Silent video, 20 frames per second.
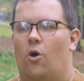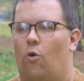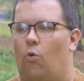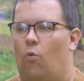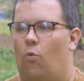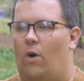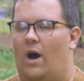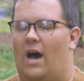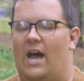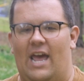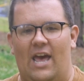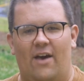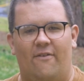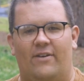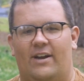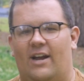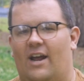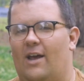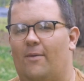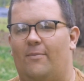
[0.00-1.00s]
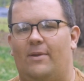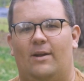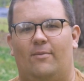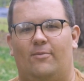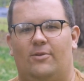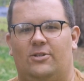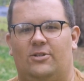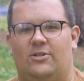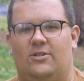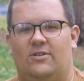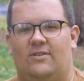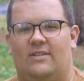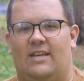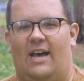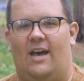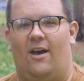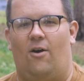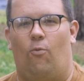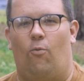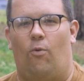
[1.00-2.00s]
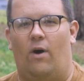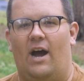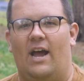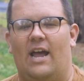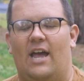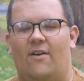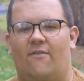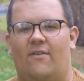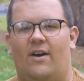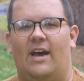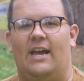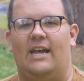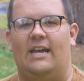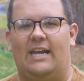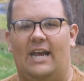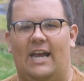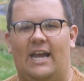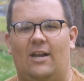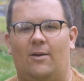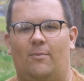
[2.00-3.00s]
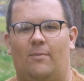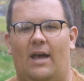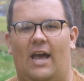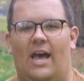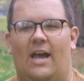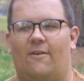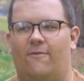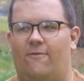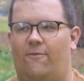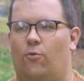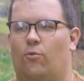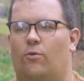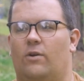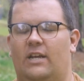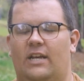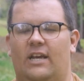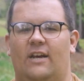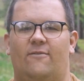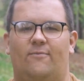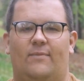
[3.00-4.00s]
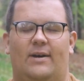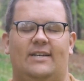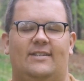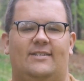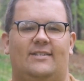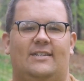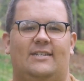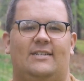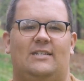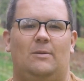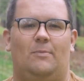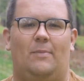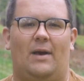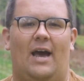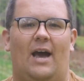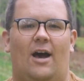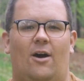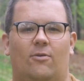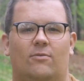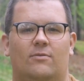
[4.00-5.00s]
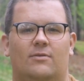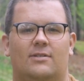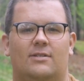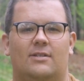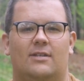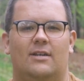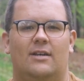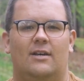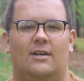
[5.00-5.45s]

Why haven't I been able to do that? Why have I gained back 40 of my 60 pounds?